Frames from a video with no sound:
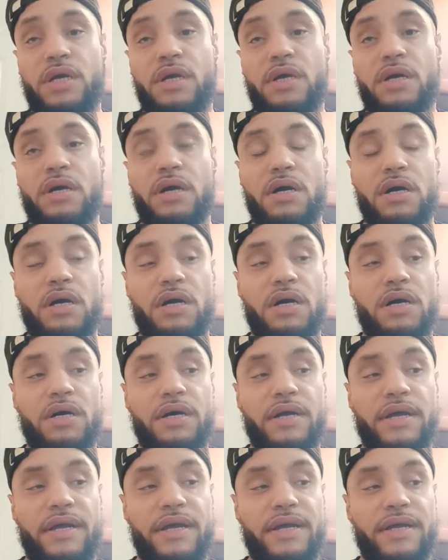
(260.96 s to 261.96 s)
uh,
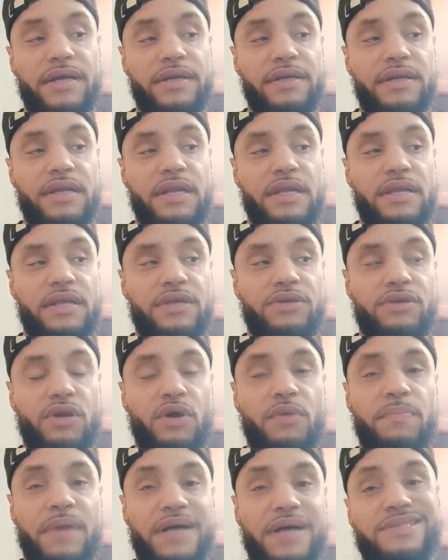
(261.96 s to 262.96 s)
and you know,
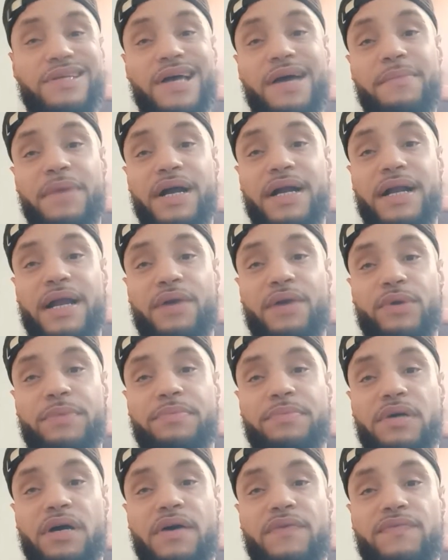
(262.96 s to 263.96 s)
by the time I got
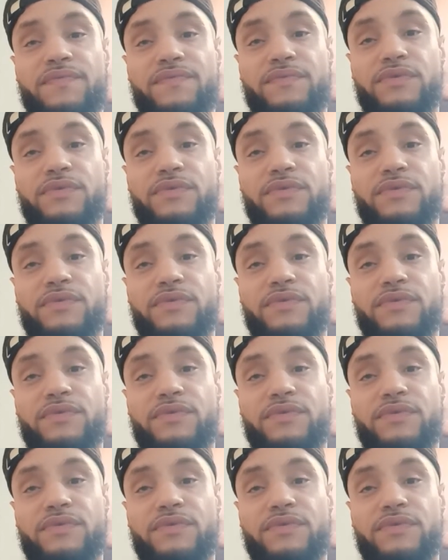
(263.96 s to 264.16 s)
ripped off,